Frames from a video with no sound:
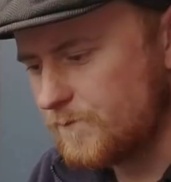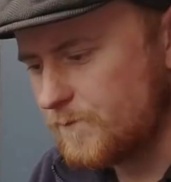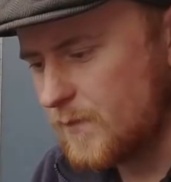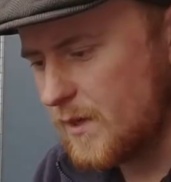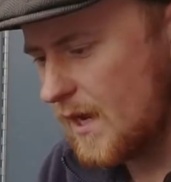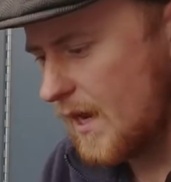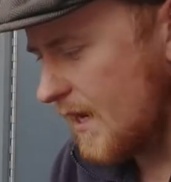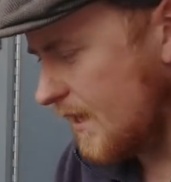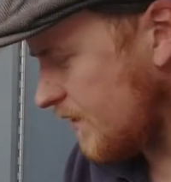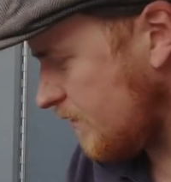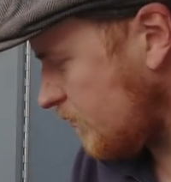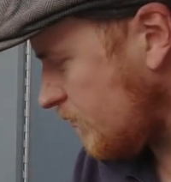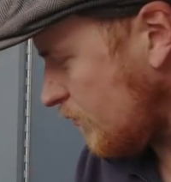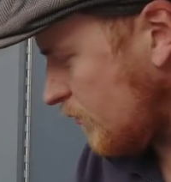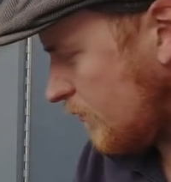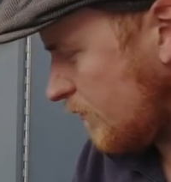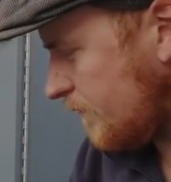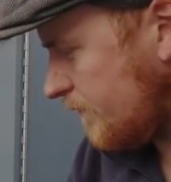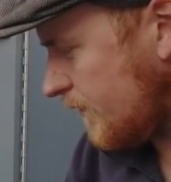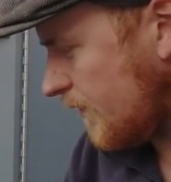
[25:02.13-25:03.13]
But yeah, it's
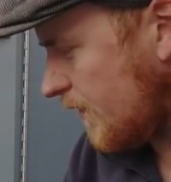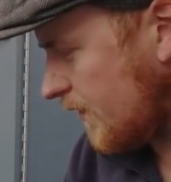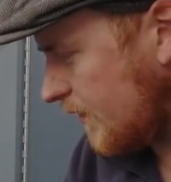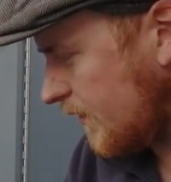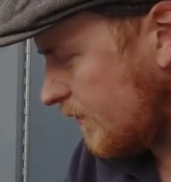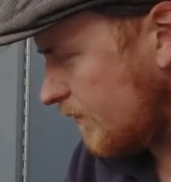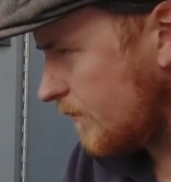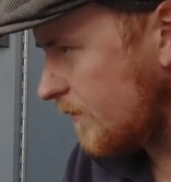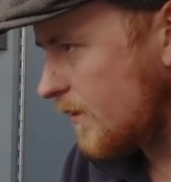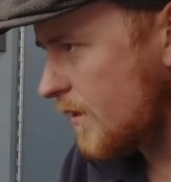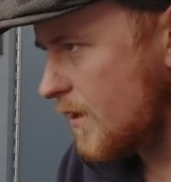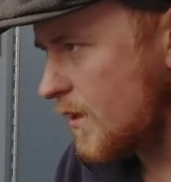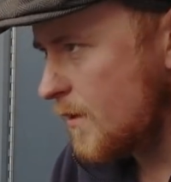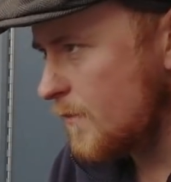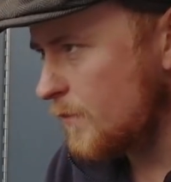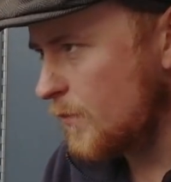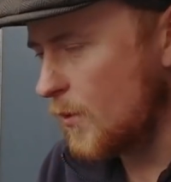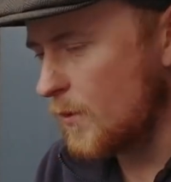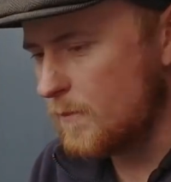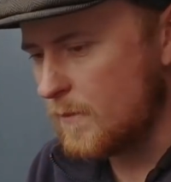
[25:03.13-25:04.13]
sort of like
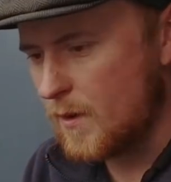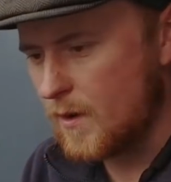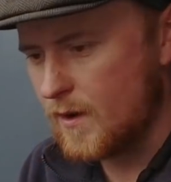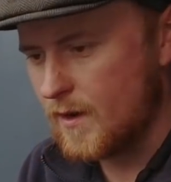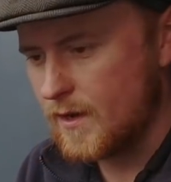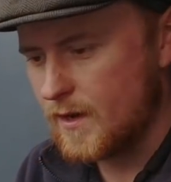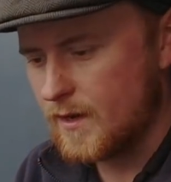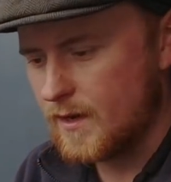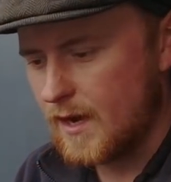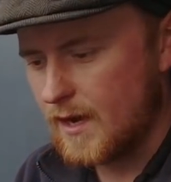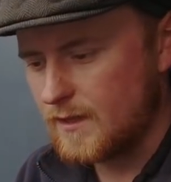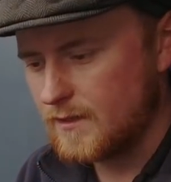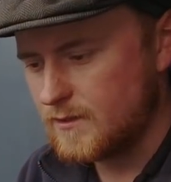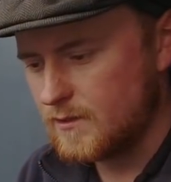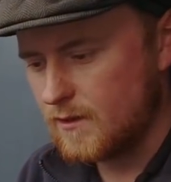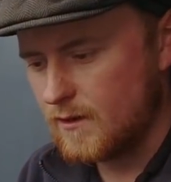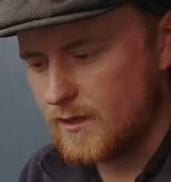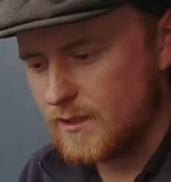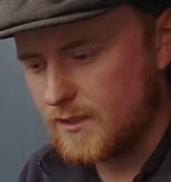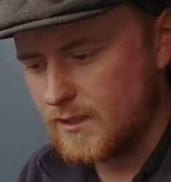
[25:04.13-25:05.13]
put my
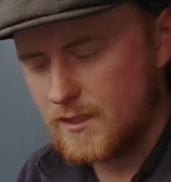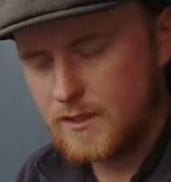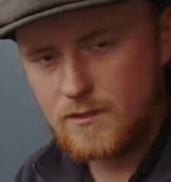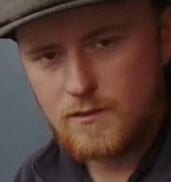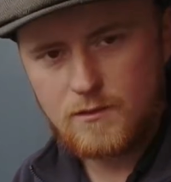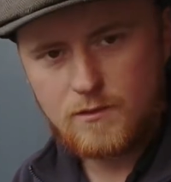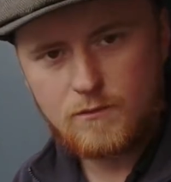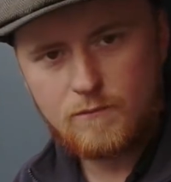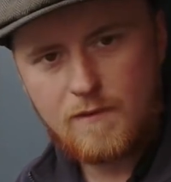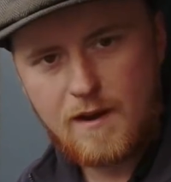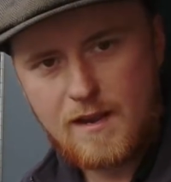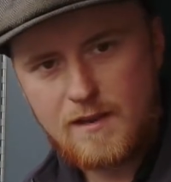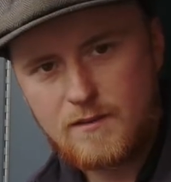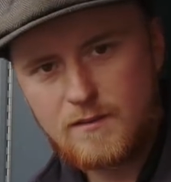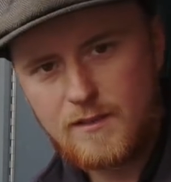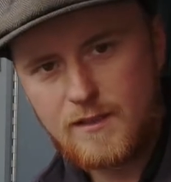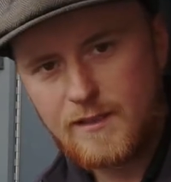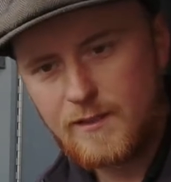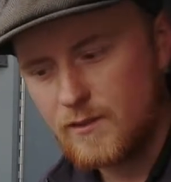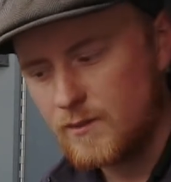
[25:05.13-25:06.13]
anxieties to
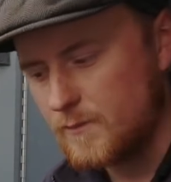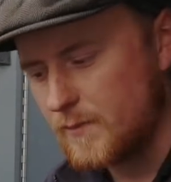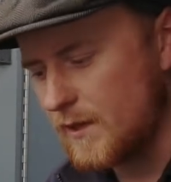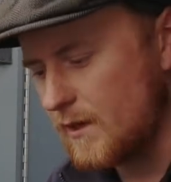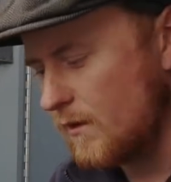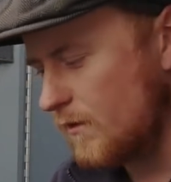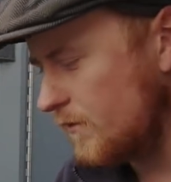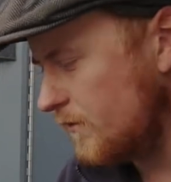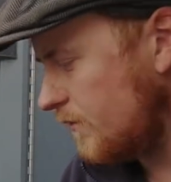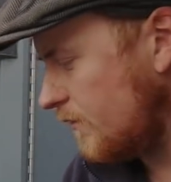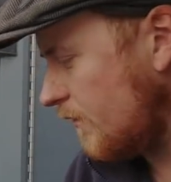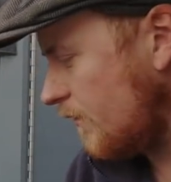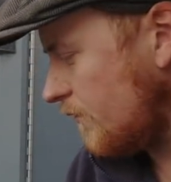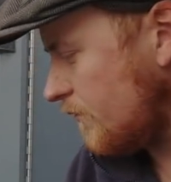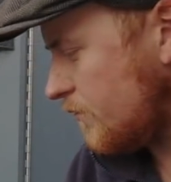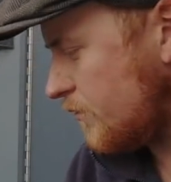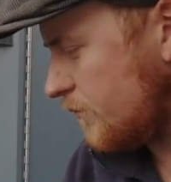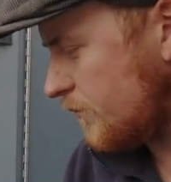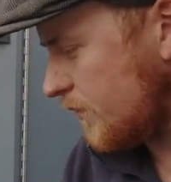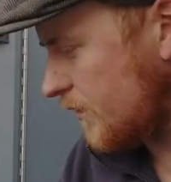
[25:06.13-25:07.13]
rest a little bit
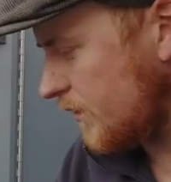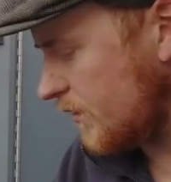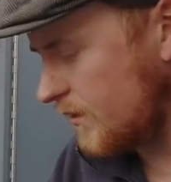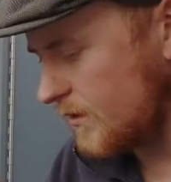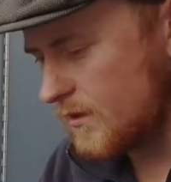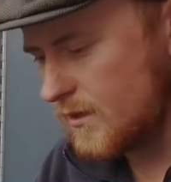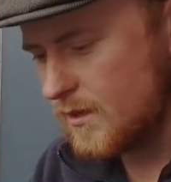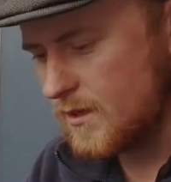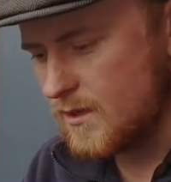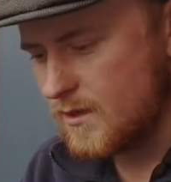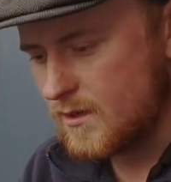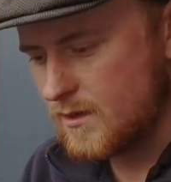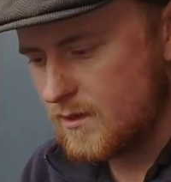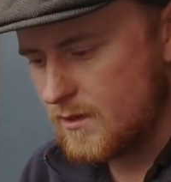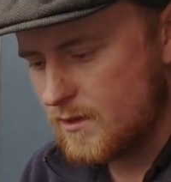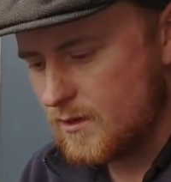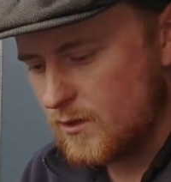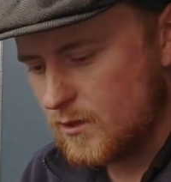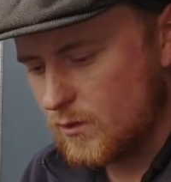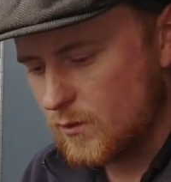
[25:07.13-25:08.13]
on some of the
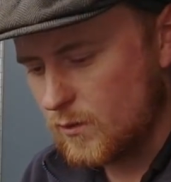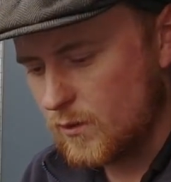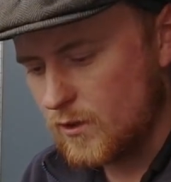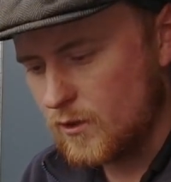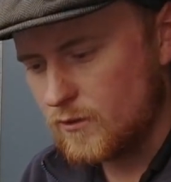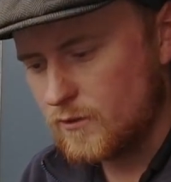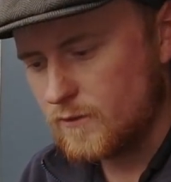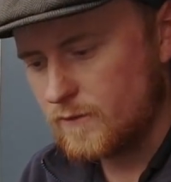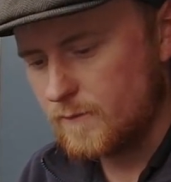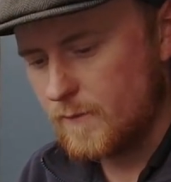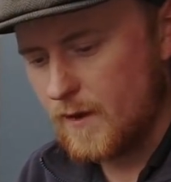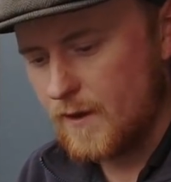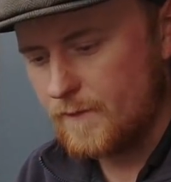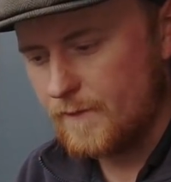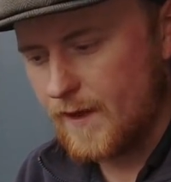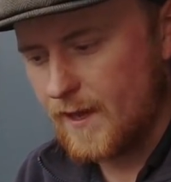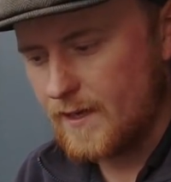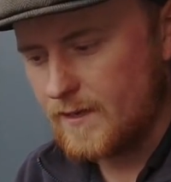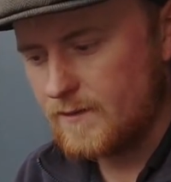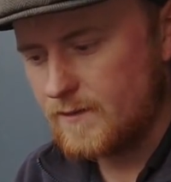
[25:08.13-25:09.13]
quirks of my
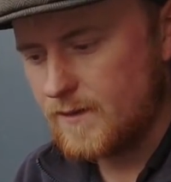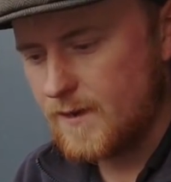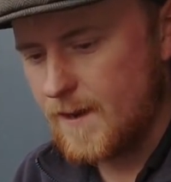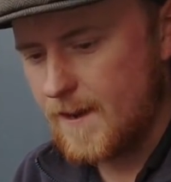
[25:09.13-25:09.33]
van,